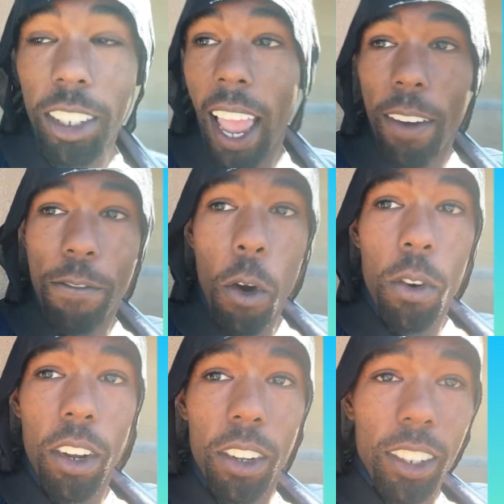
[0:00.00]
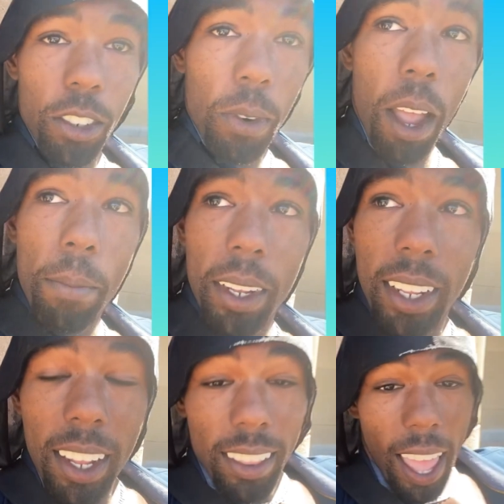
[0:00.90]
like 4 girls around me
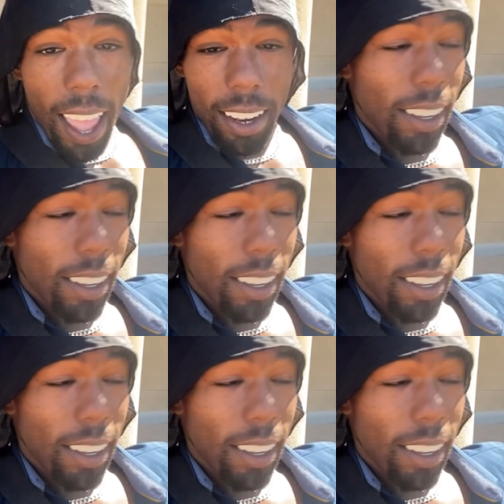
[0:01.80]
that